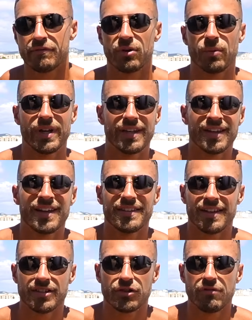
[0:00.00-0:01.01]
for a week,
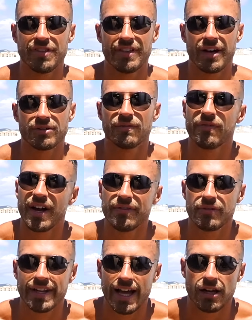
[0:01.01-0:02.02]
that's
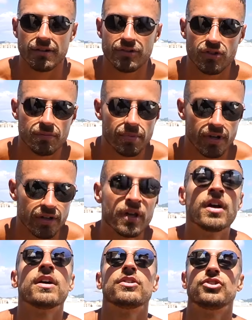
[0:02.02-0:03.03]
3,500 calories you've burned
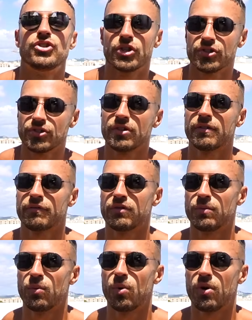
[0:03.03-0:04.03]
just
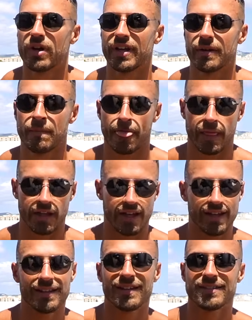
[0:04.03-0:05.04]
from walking.
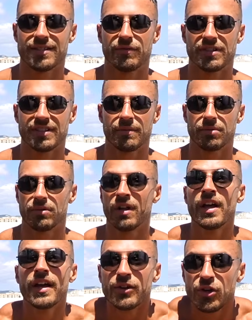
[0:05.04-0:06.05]
Okay, let's say, for example,
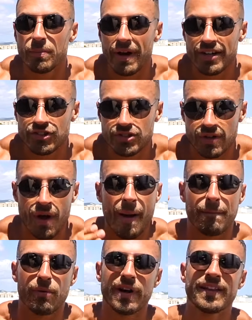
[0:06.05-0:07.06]
you manage to
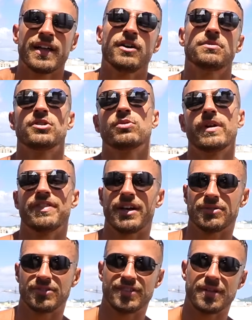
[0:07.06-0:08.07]
bring that up to
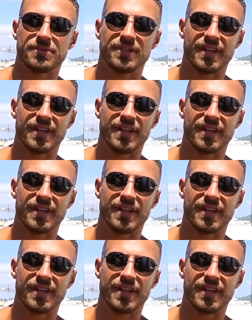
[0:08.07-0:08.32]
20,000 steps a